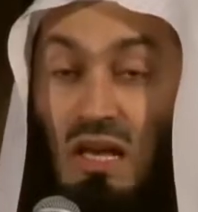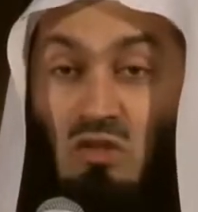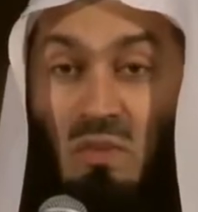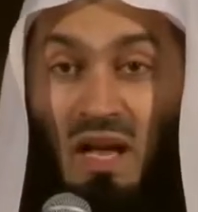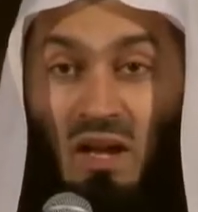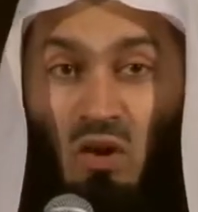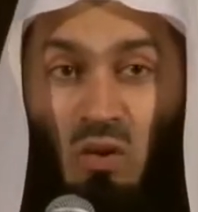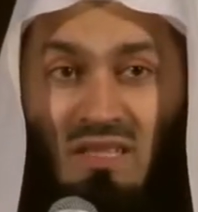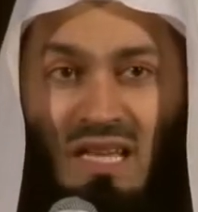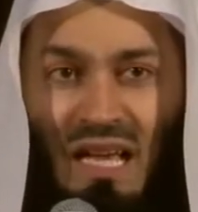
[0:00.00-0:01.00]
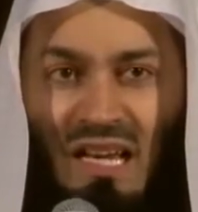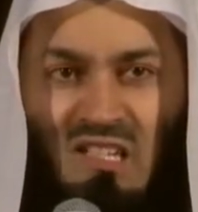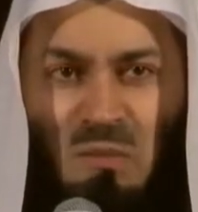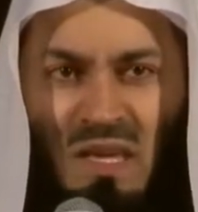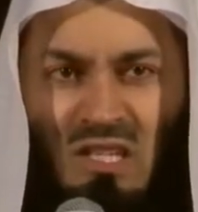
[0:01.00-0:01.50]
Allah subhanahu wa
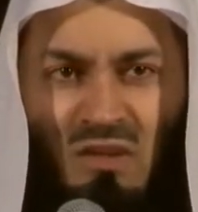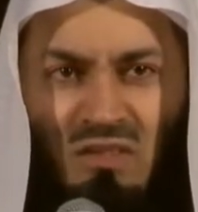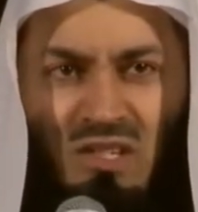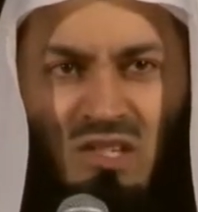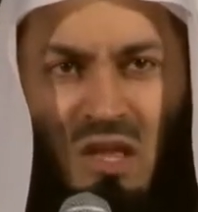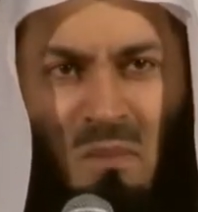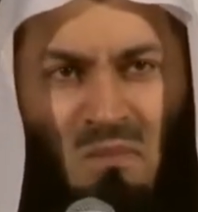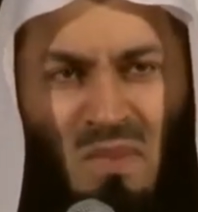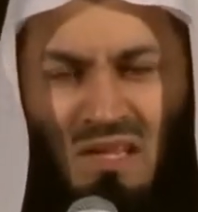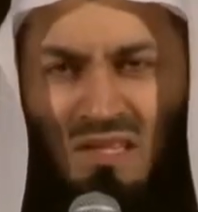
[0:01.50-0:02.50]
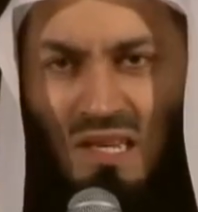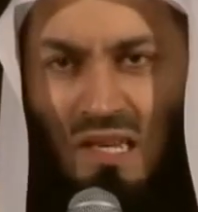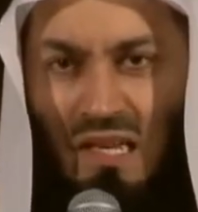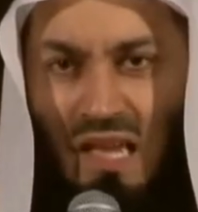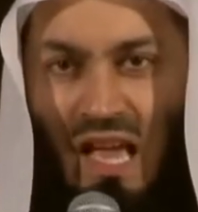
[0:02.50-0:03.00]
ta'ala speaks of this
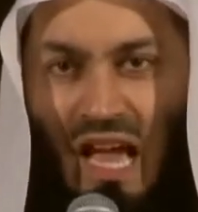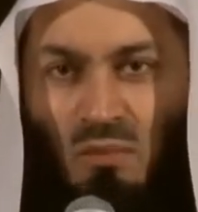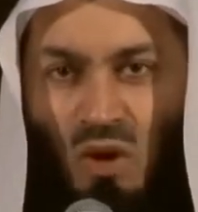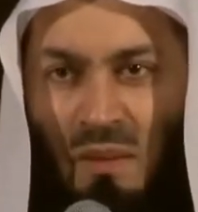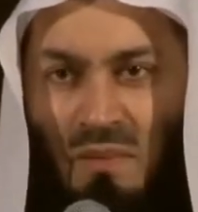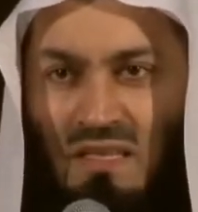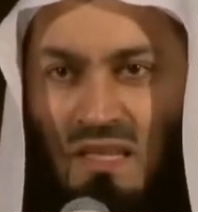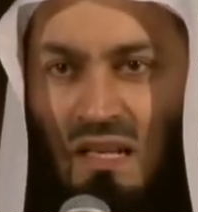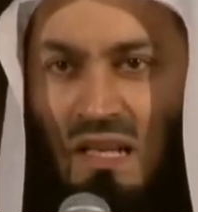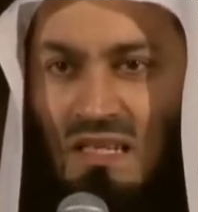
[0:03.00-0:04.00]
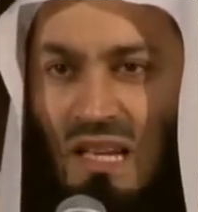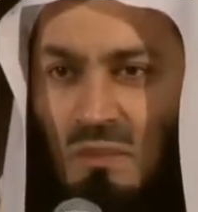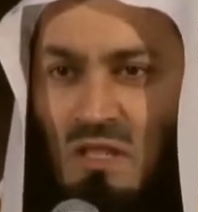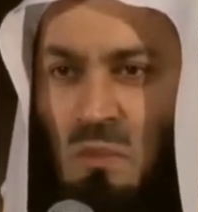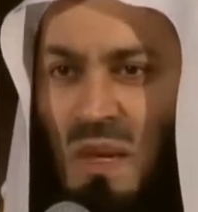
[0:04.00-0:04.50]
mercy. And Muhammad sallallahu alayhi wa
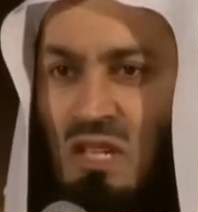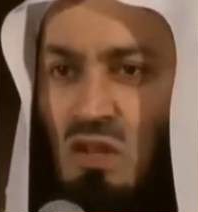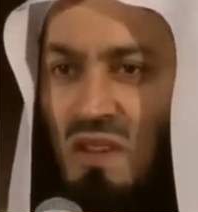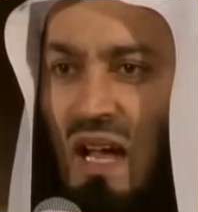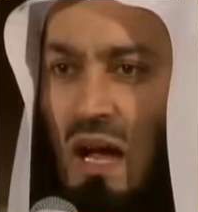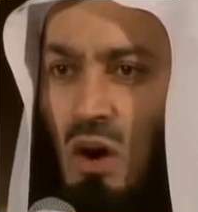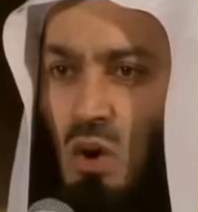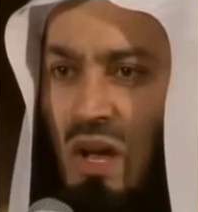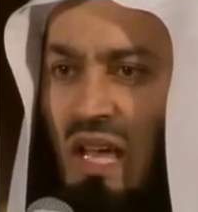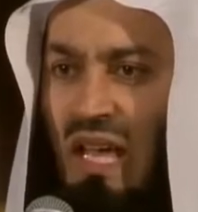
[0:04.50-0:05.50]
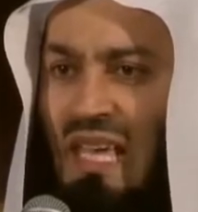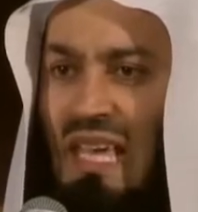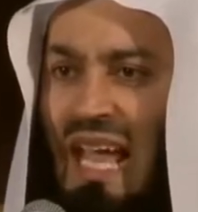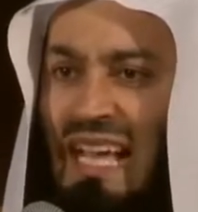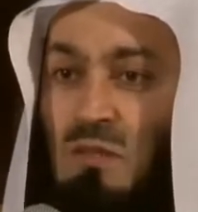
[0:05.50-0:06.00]
sallam speaks of how
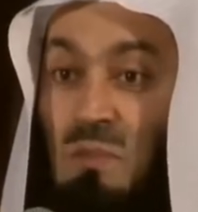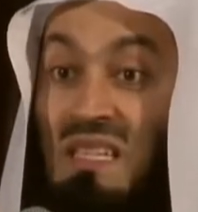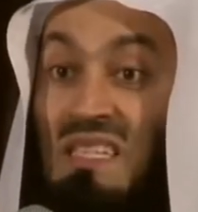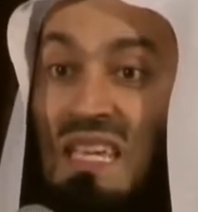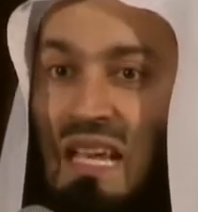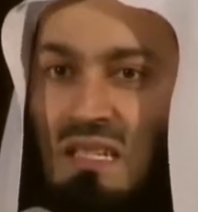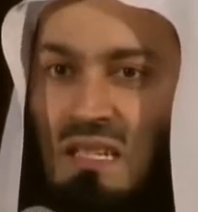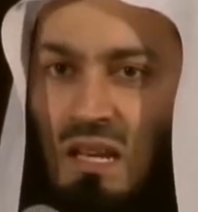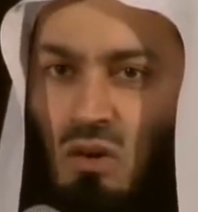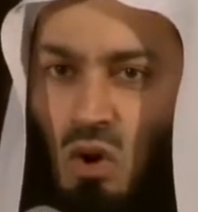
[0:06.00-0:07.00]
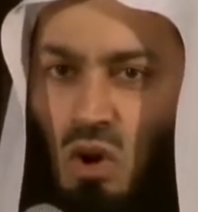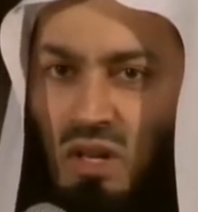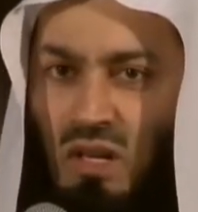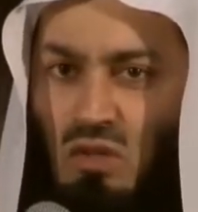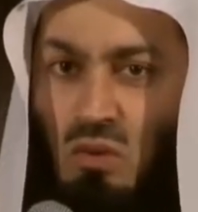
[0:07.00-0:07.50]
he has been sent in
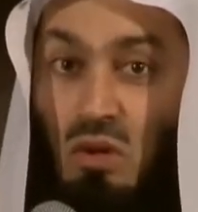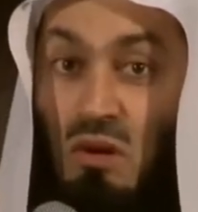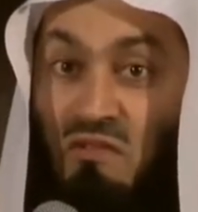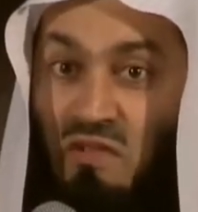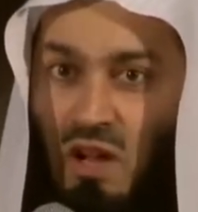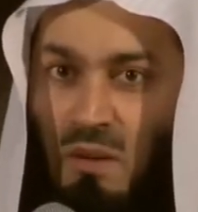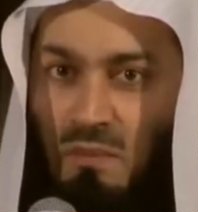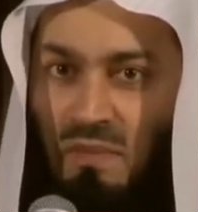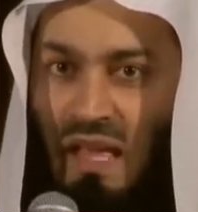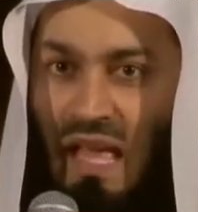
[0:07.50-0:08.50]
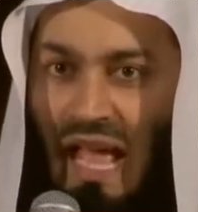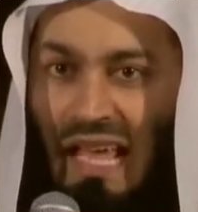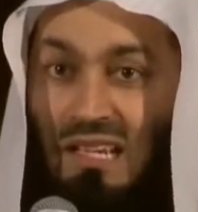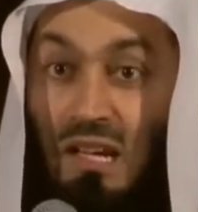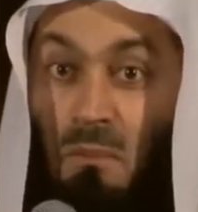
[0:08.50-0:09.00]
order to confirm
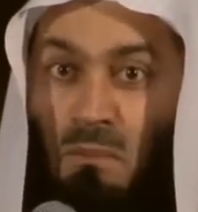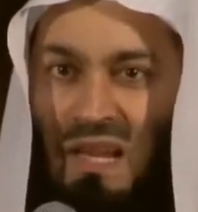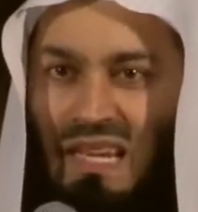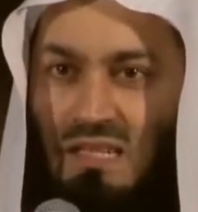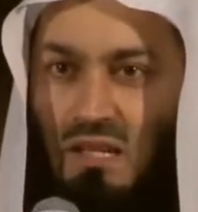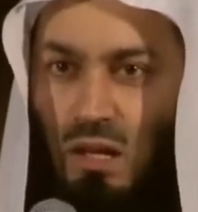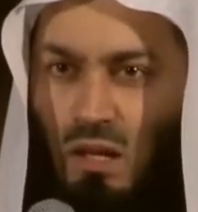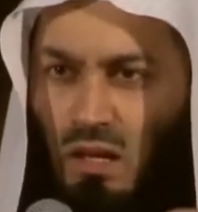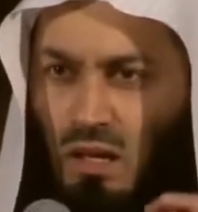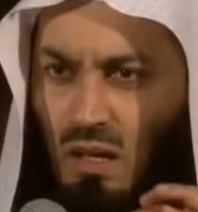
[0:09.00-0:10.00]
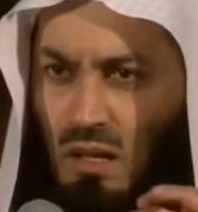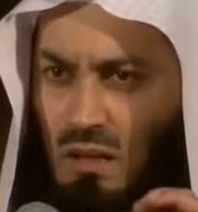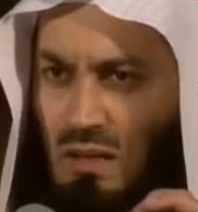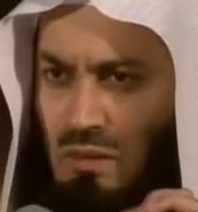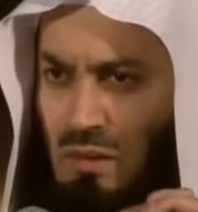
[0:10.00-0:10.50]
and complete
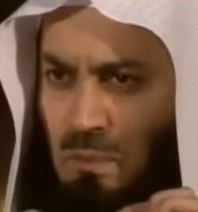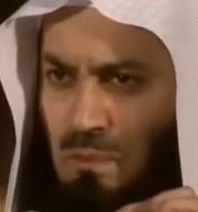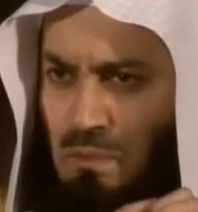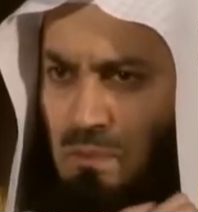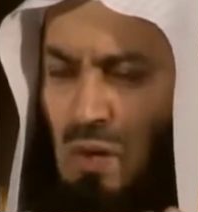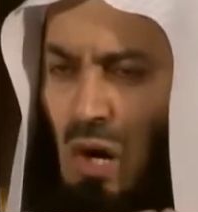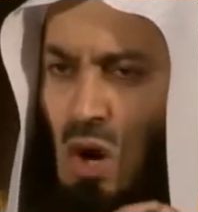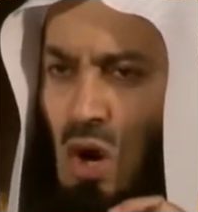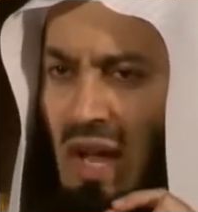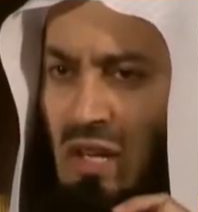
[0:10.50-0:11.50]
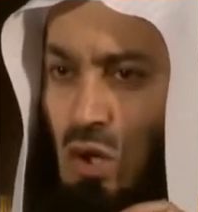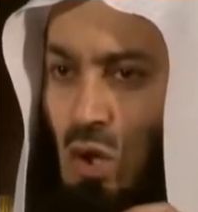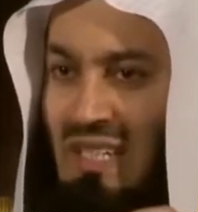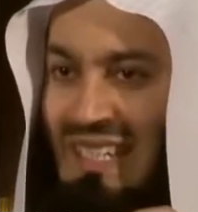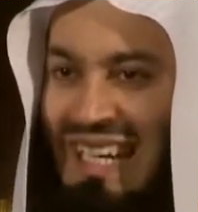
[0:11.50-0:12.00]
the pure and good